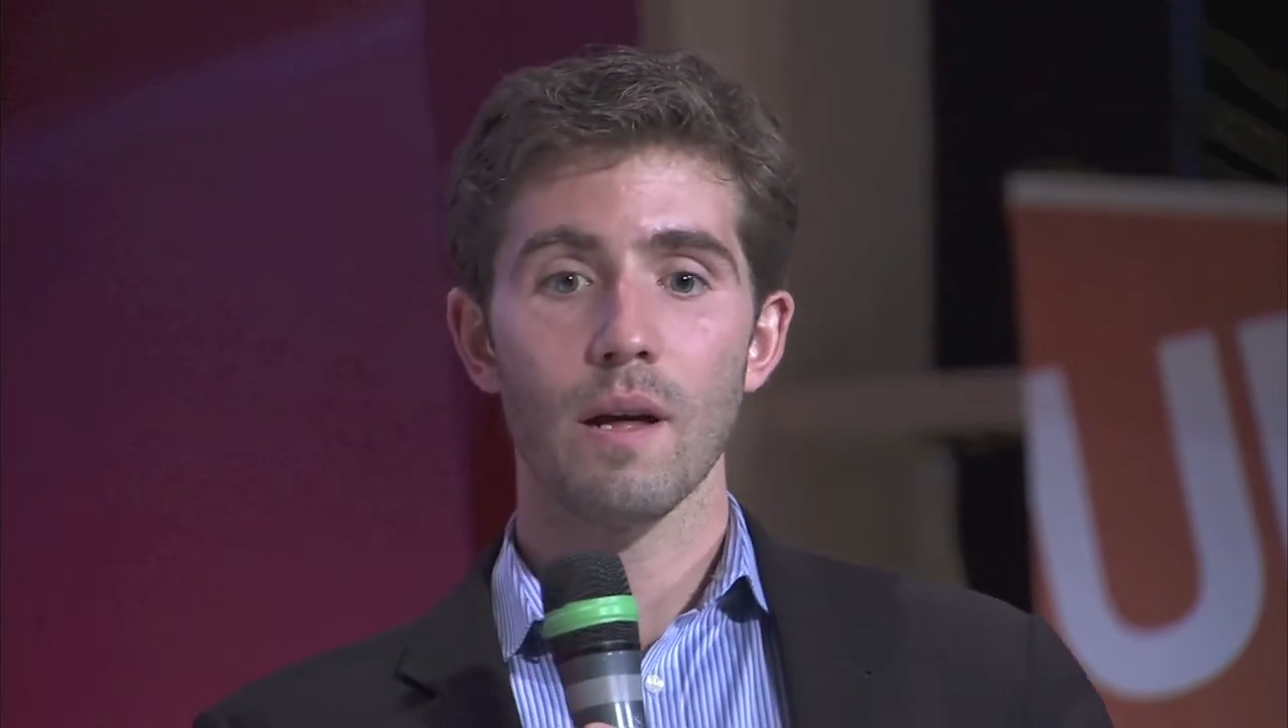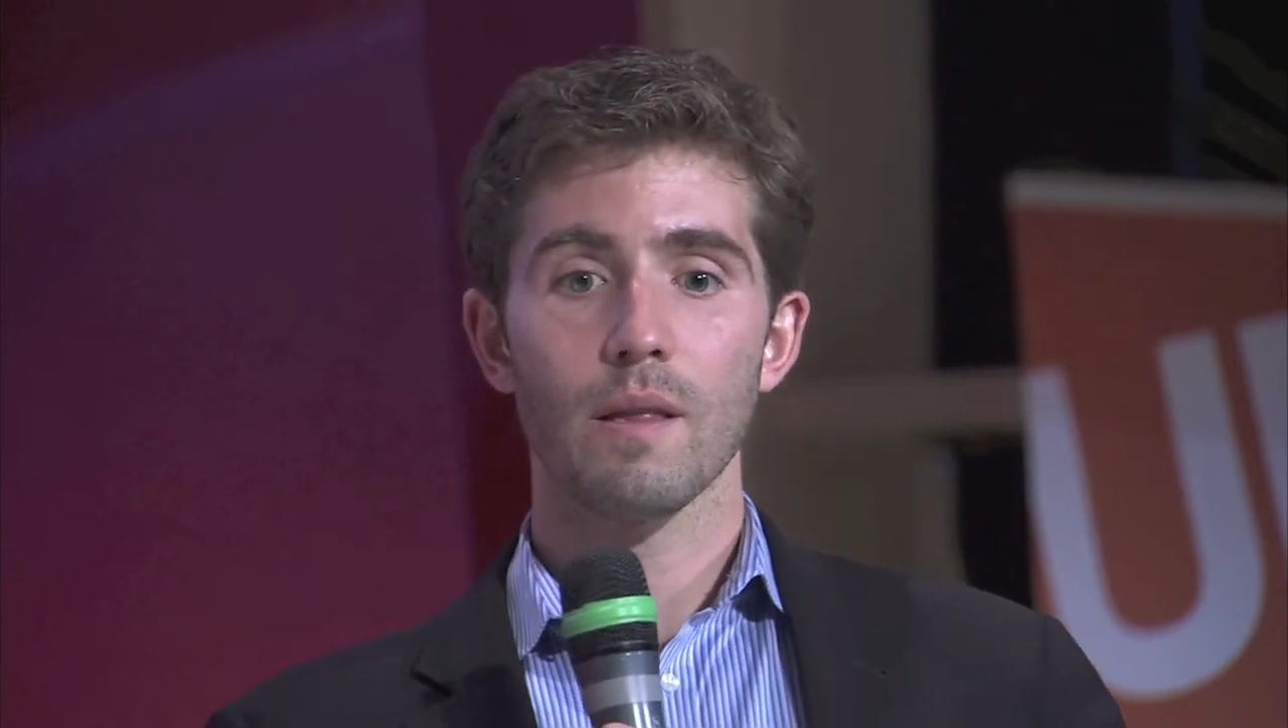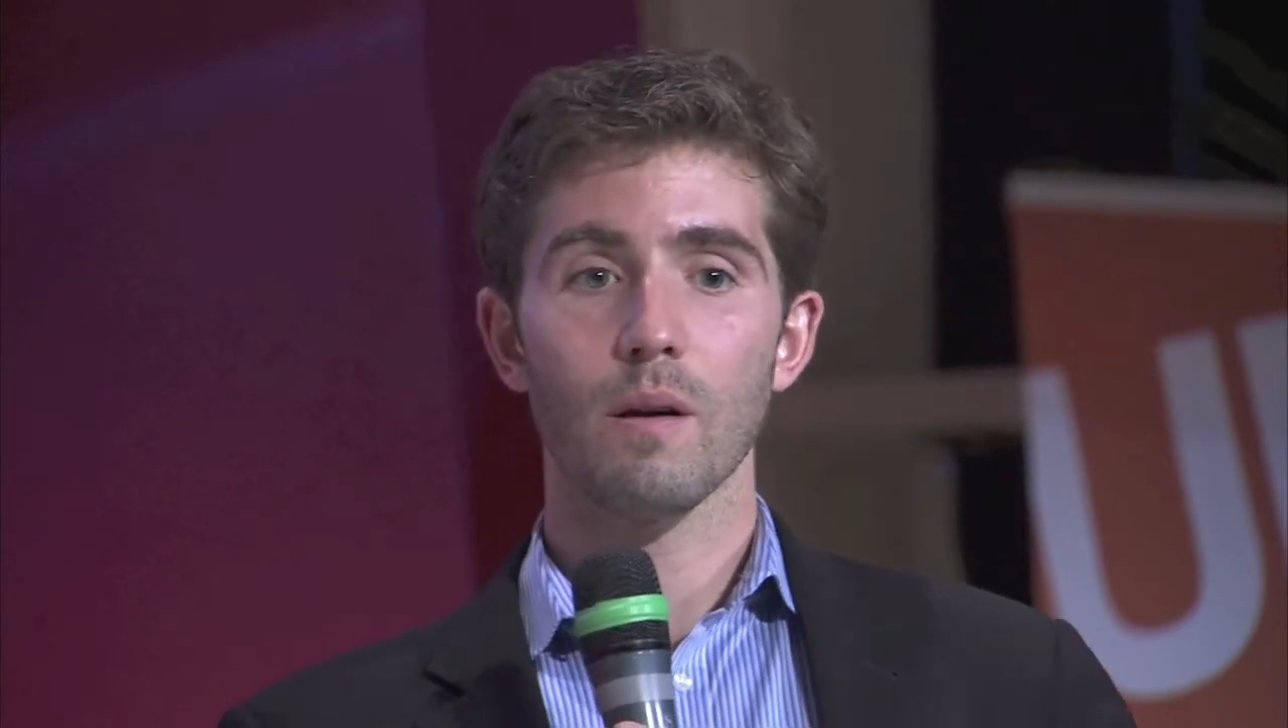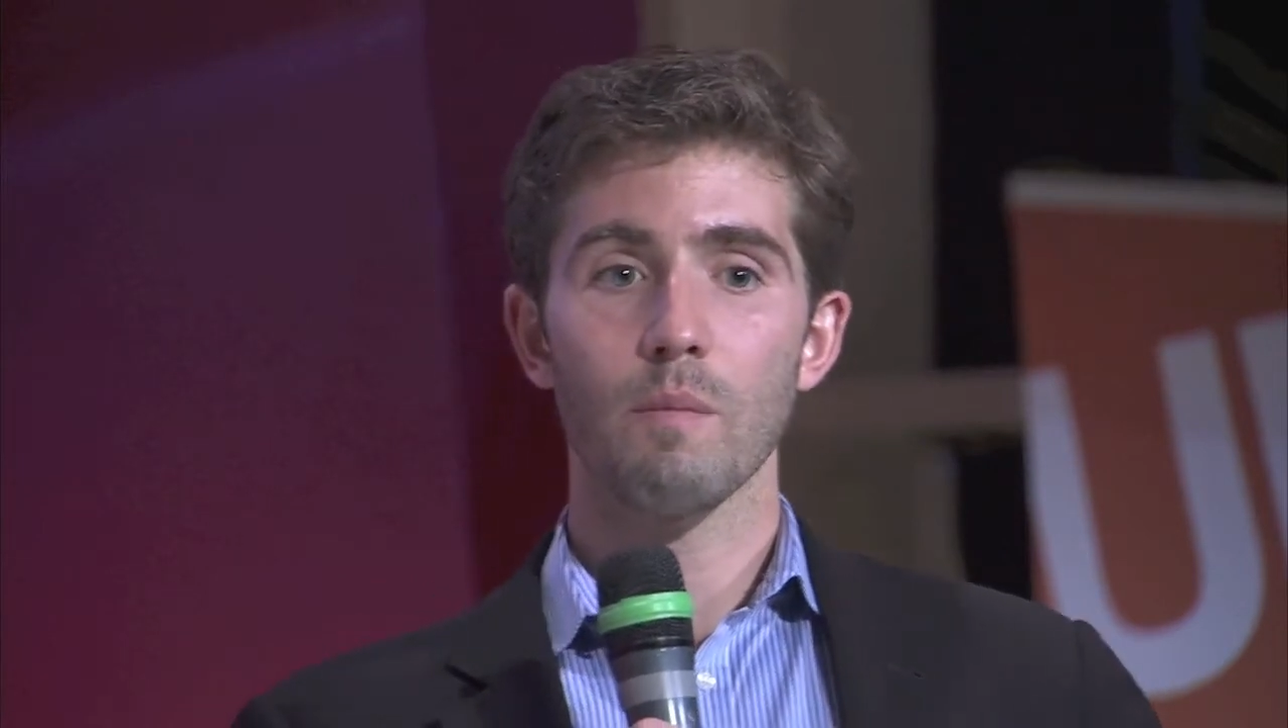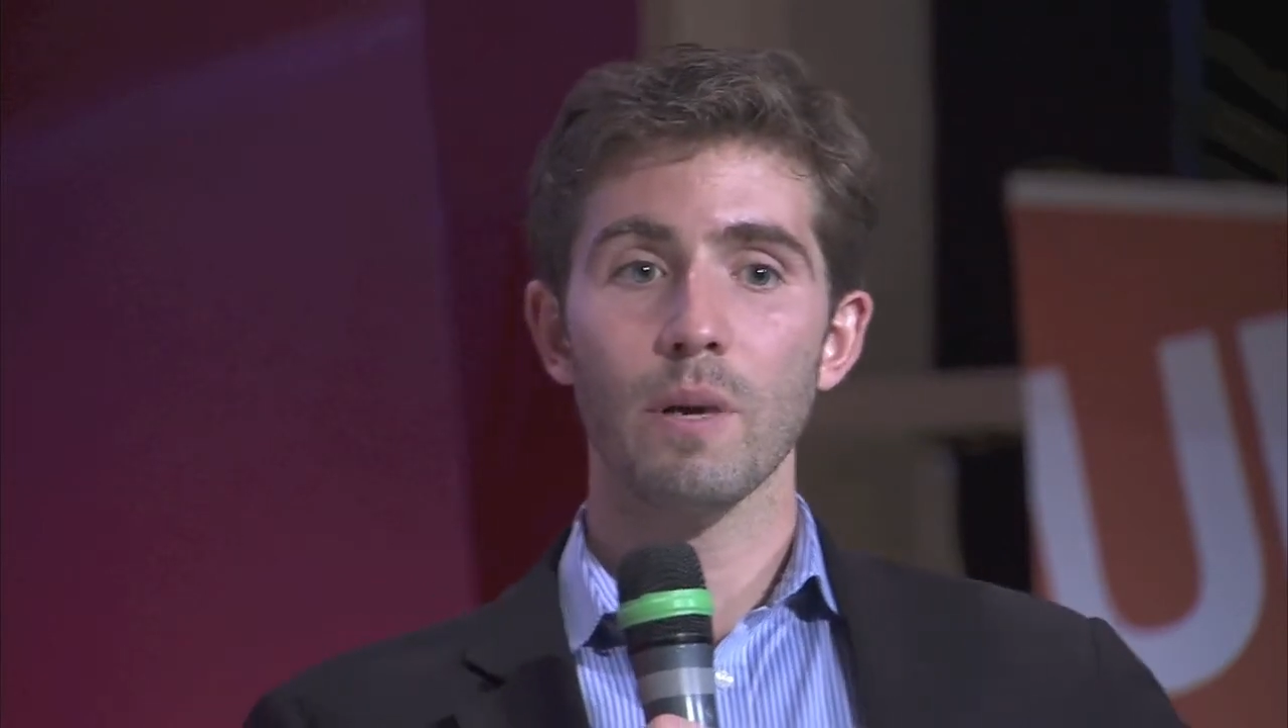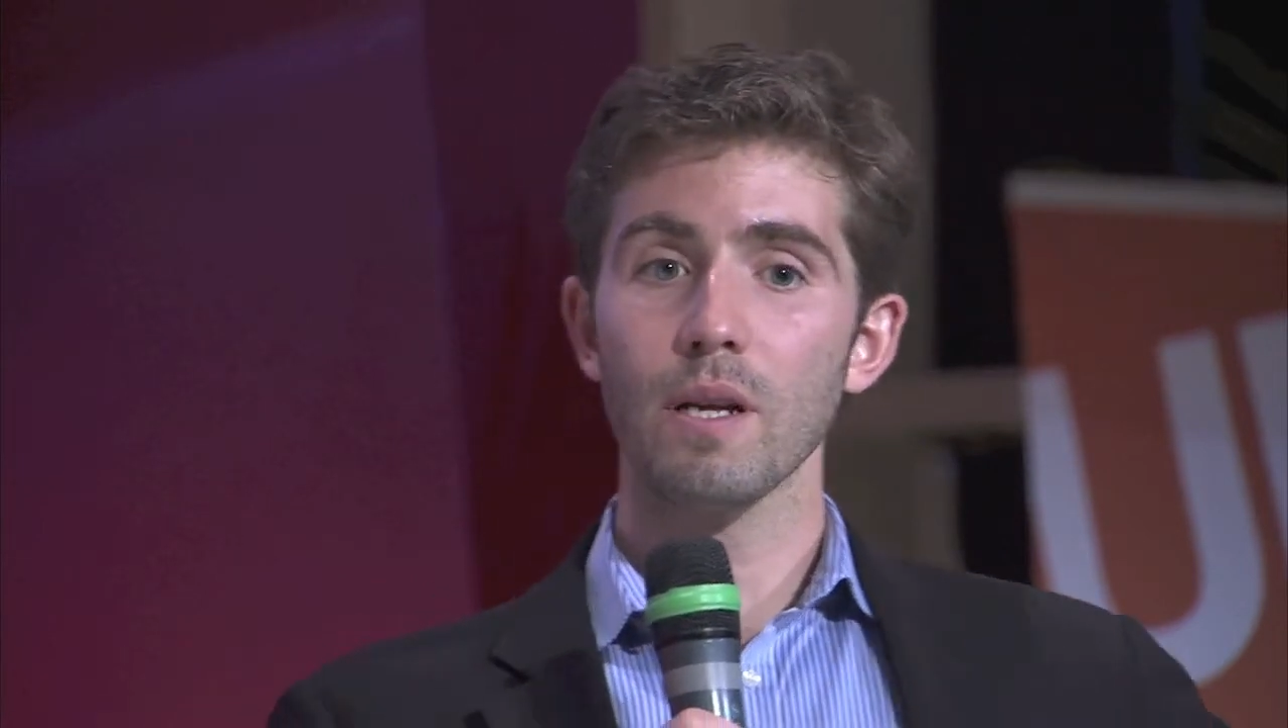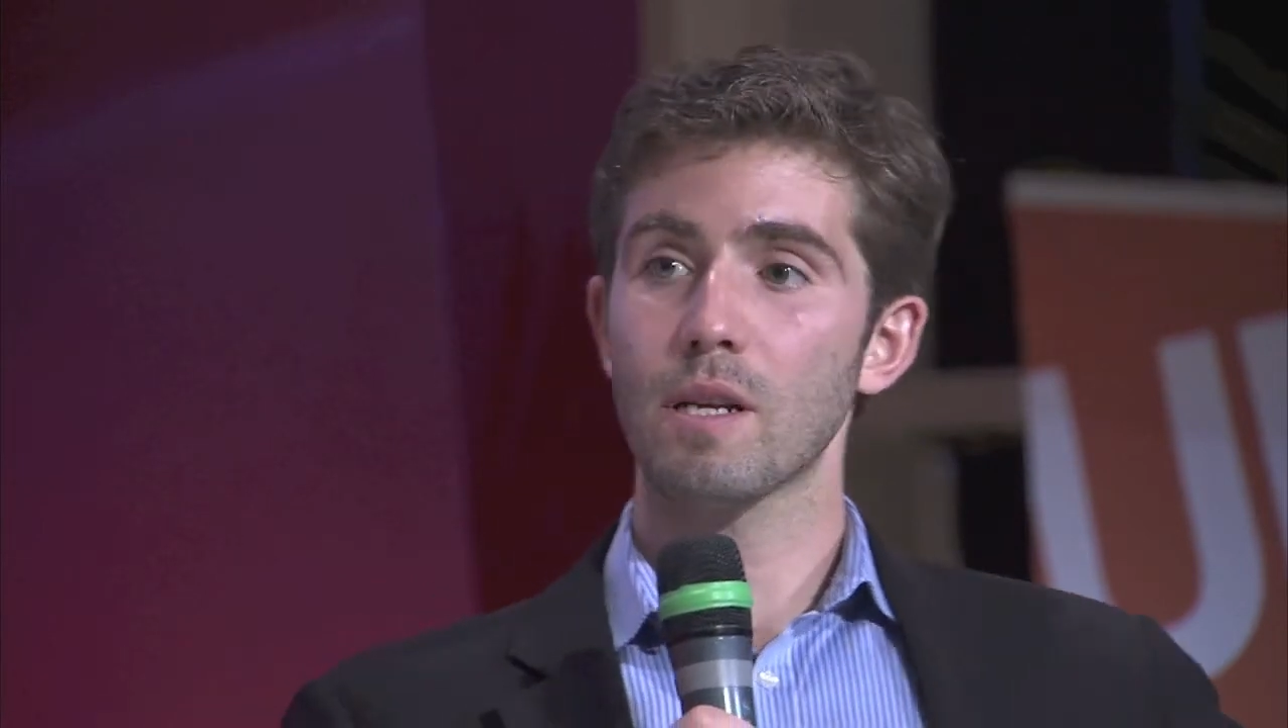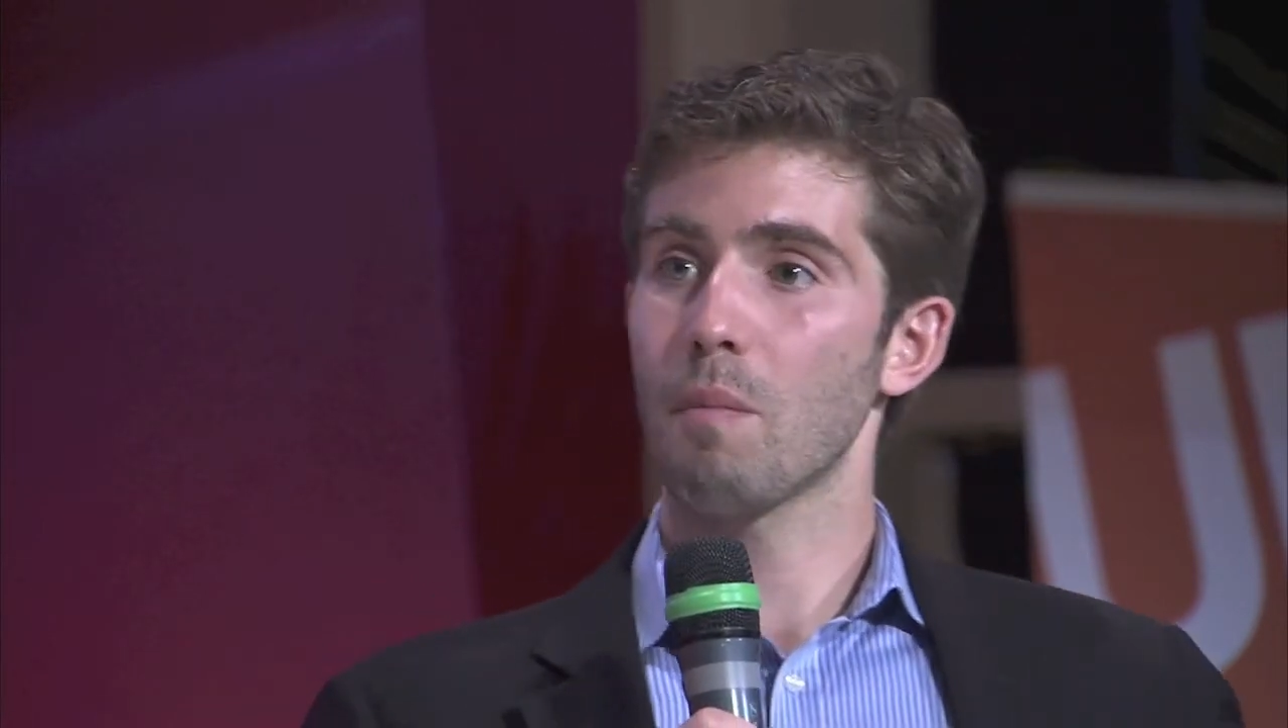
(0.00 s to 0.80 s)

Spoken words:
the ability to